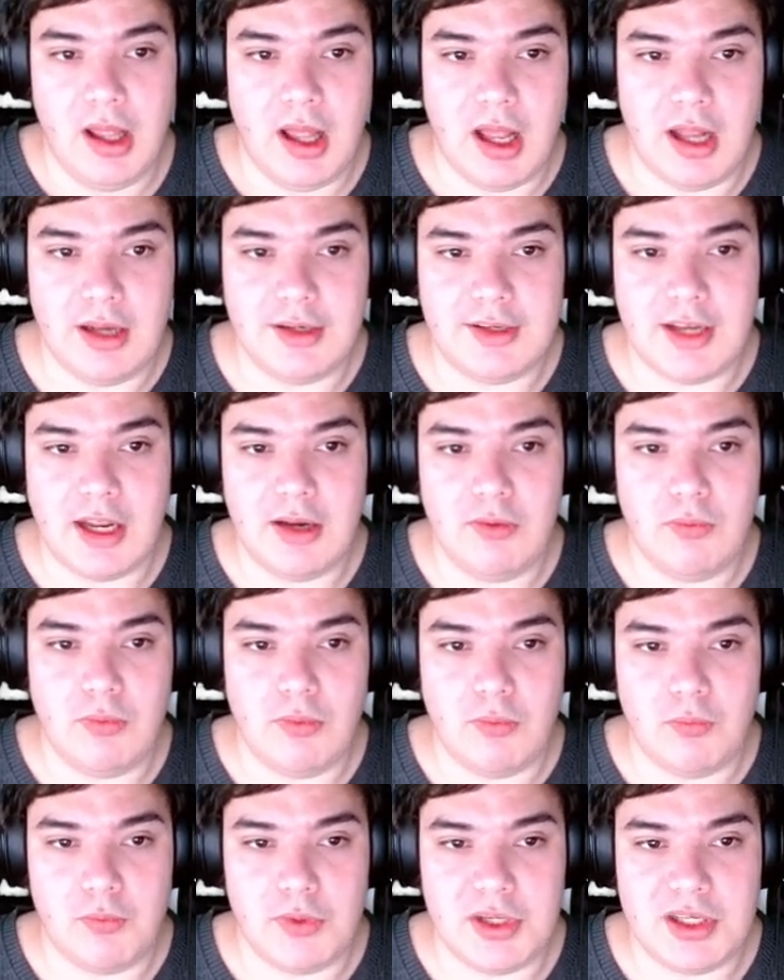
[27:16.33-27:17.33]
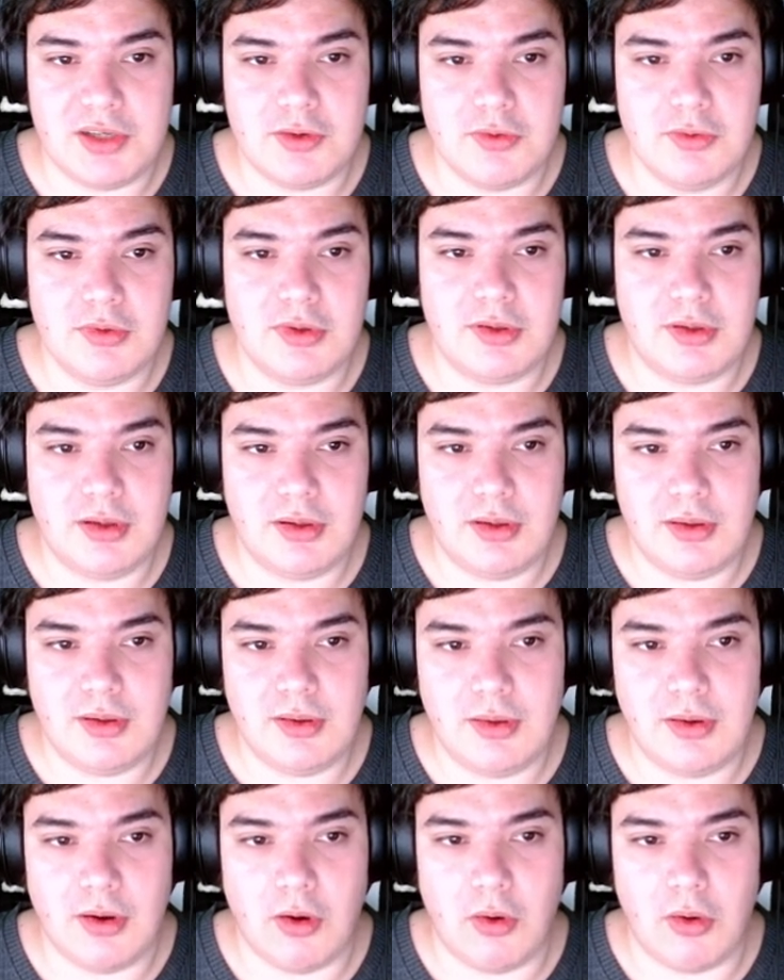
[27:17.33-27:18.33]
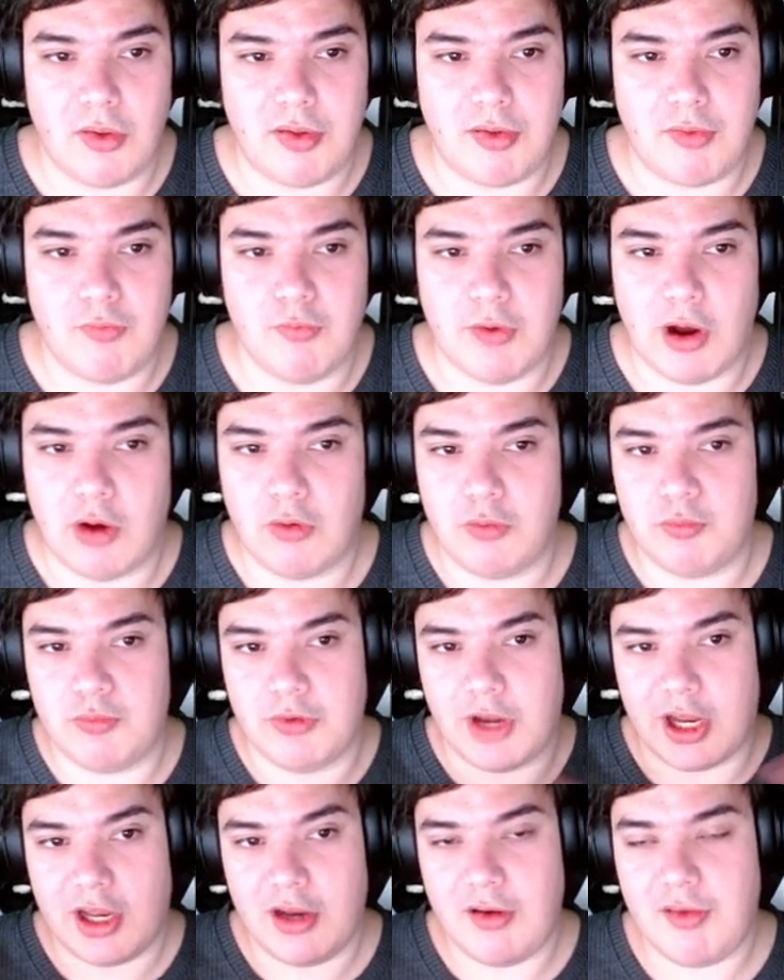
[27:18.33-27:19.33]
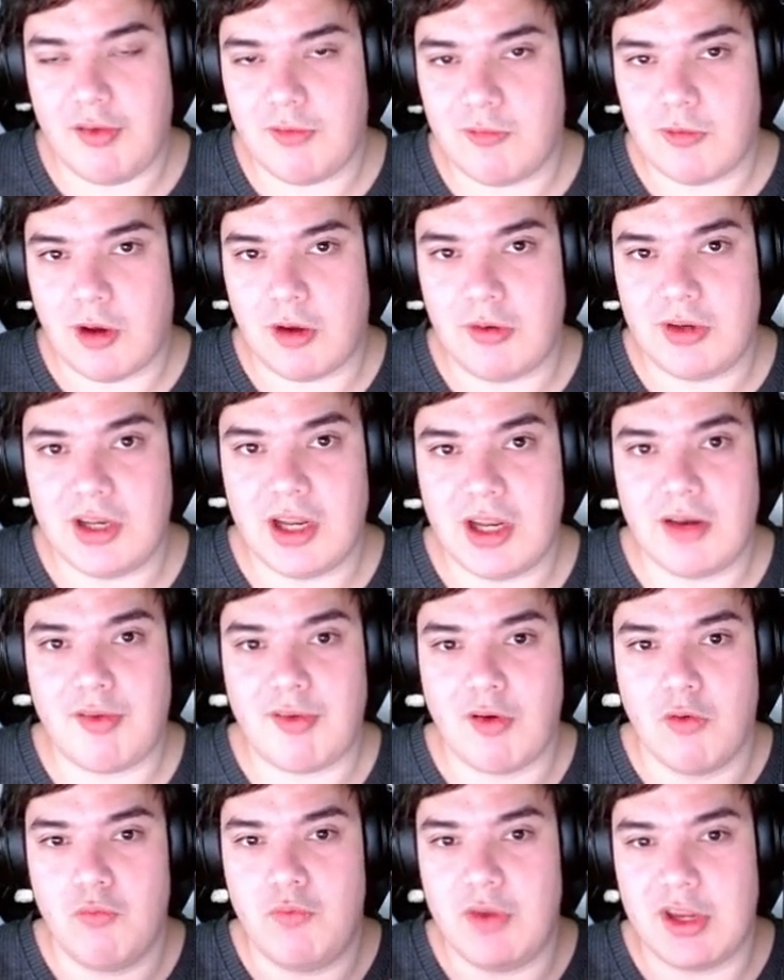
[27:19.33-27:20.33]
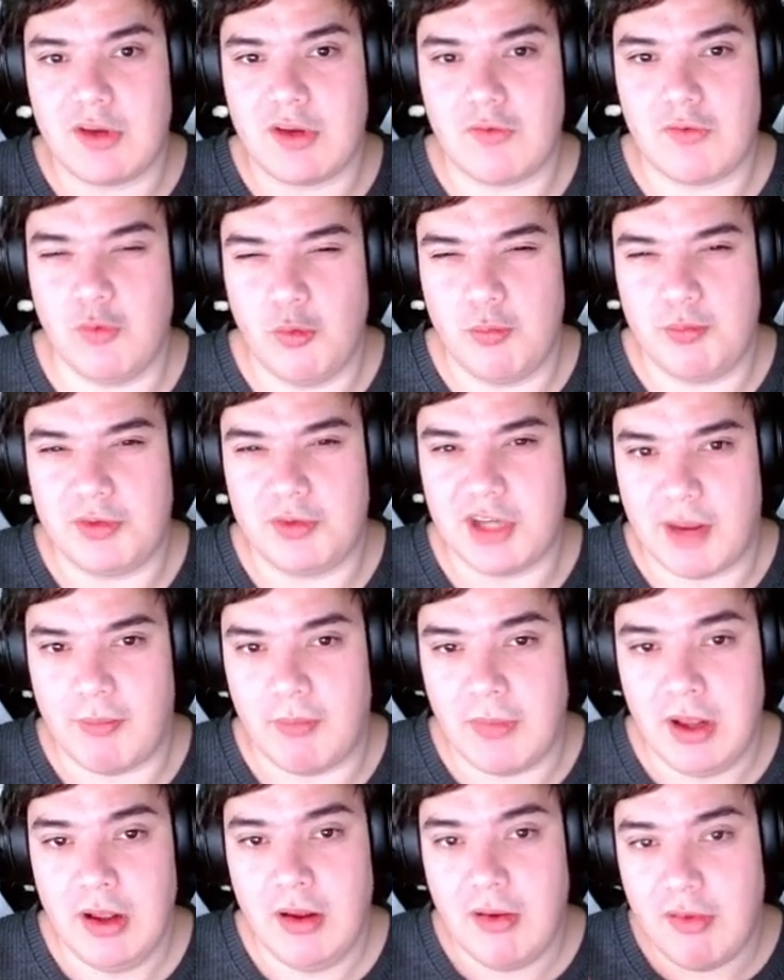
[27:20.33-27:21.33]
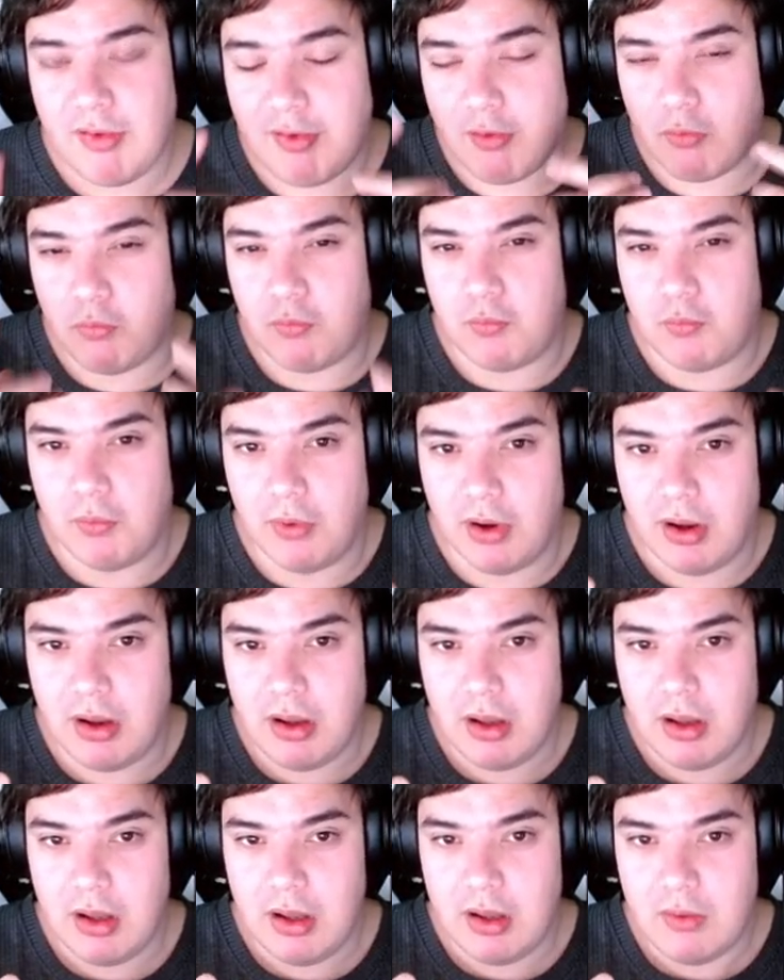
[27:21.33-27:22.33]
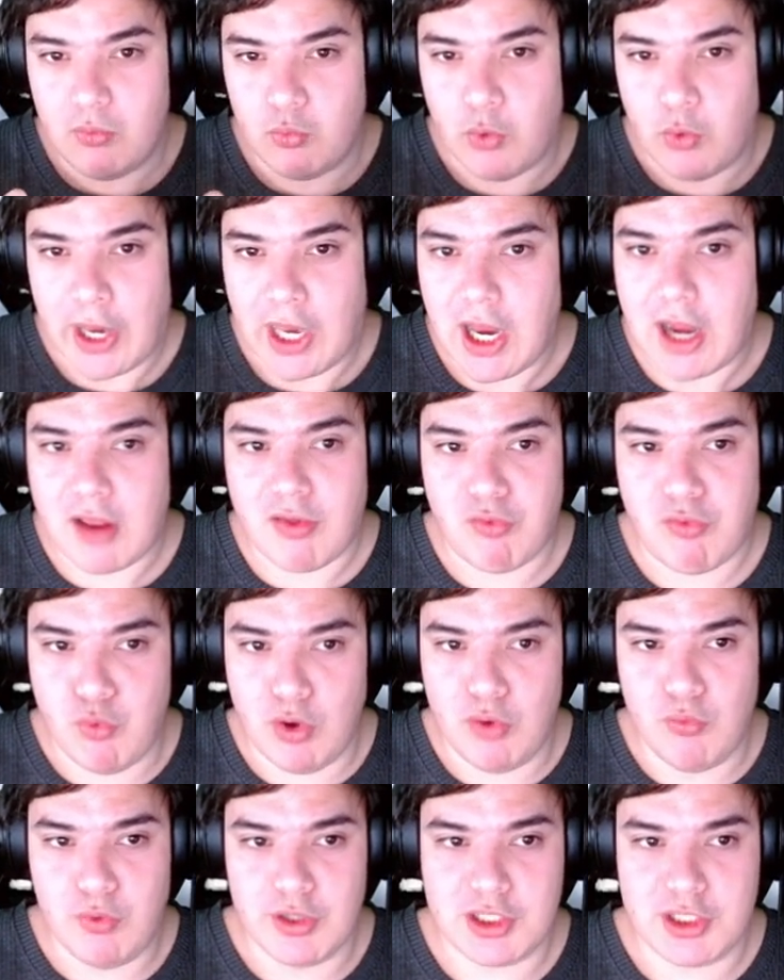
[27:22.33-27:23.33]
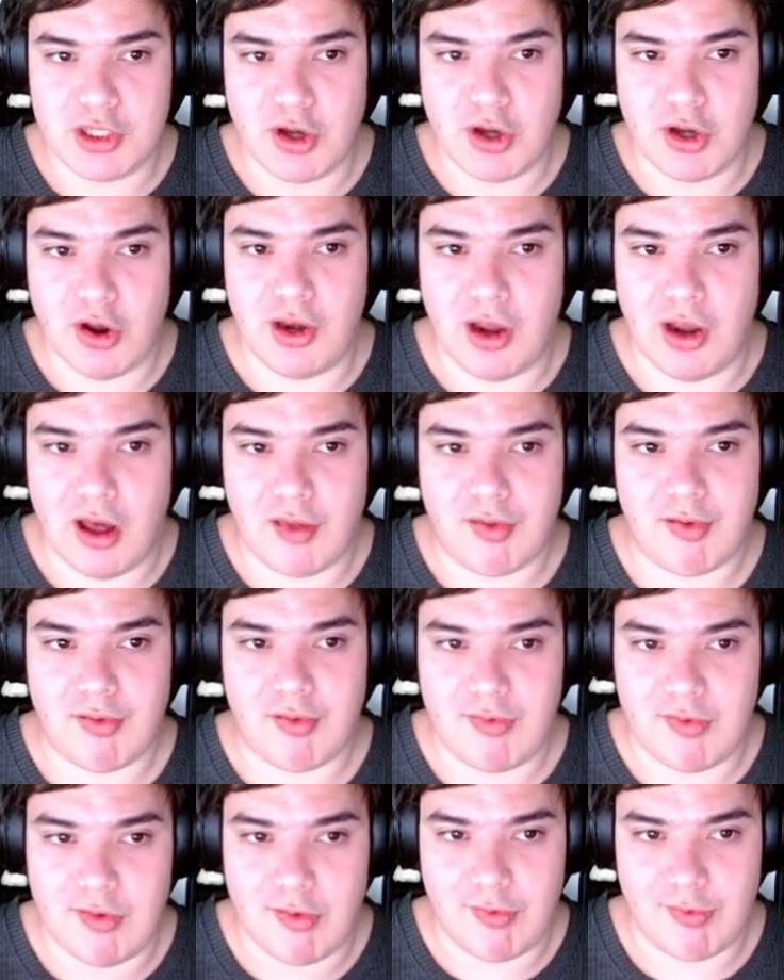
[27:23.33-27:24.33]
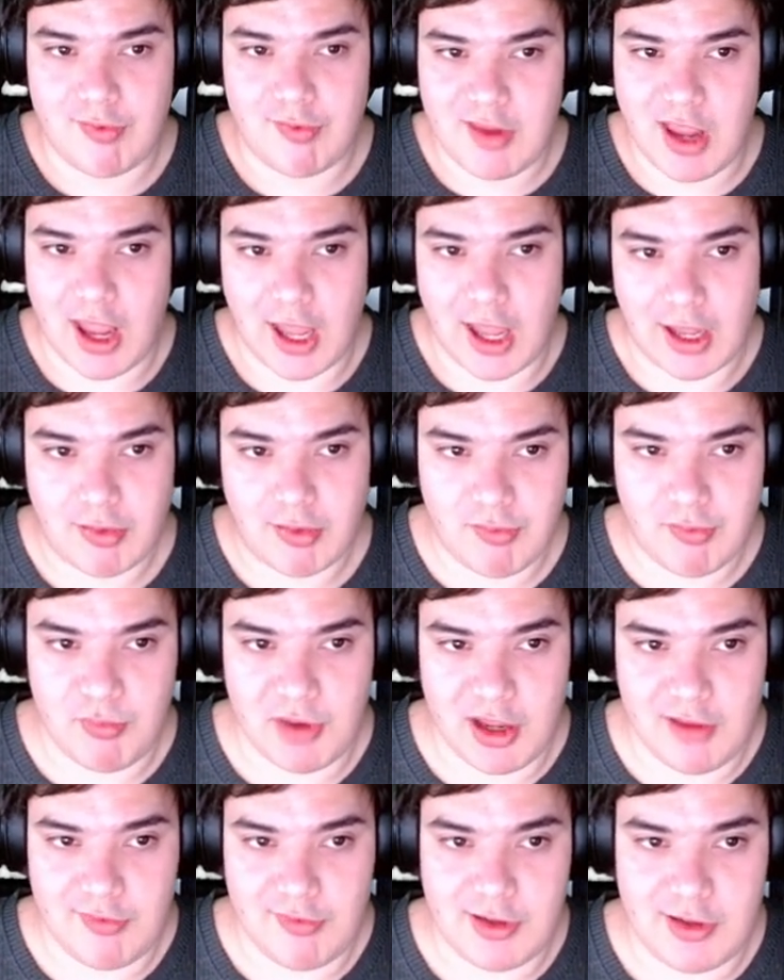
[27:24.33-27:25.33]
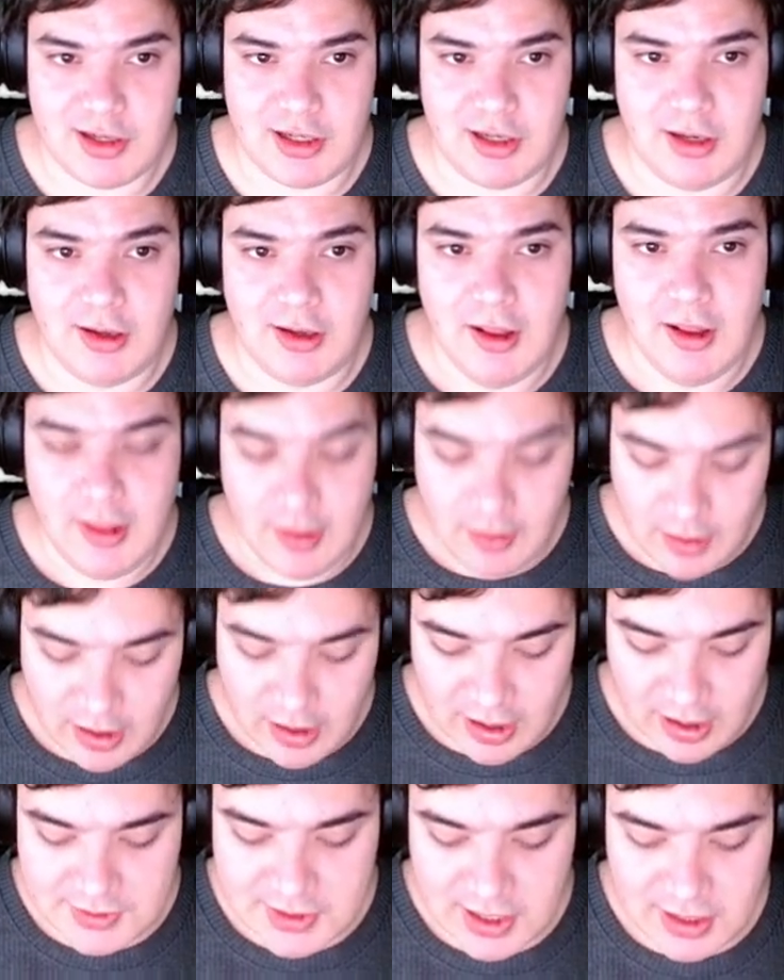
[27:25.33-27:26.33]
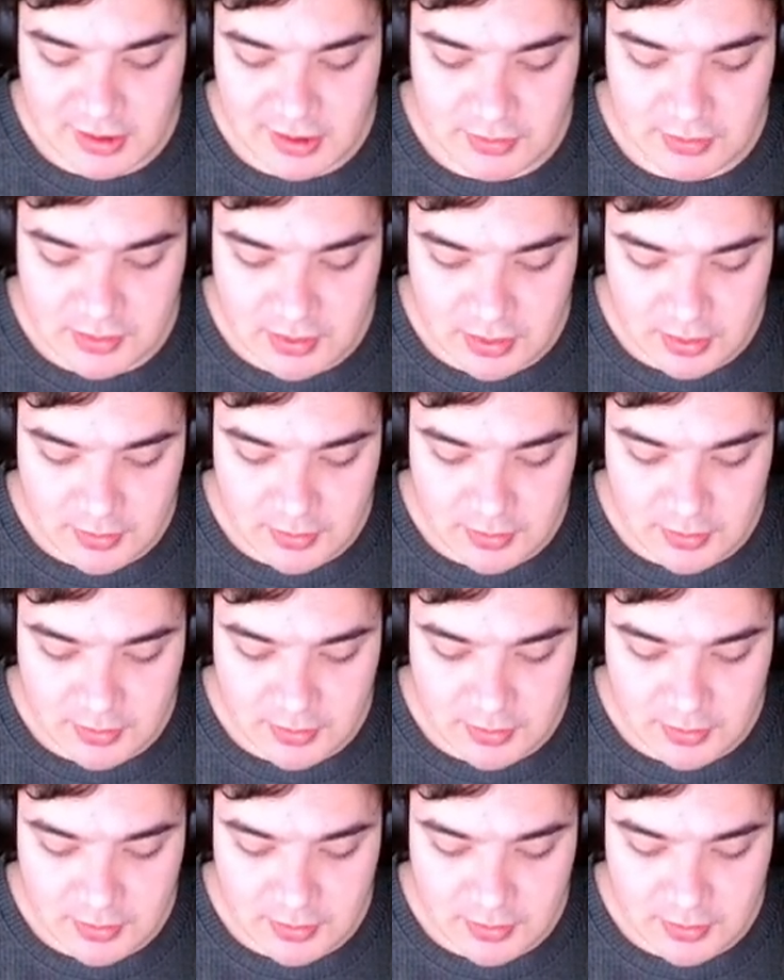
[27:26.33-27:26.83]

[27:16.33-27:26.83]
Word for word: And then we do those round brackets around them, so we group them. So regex will return us this text basically. And then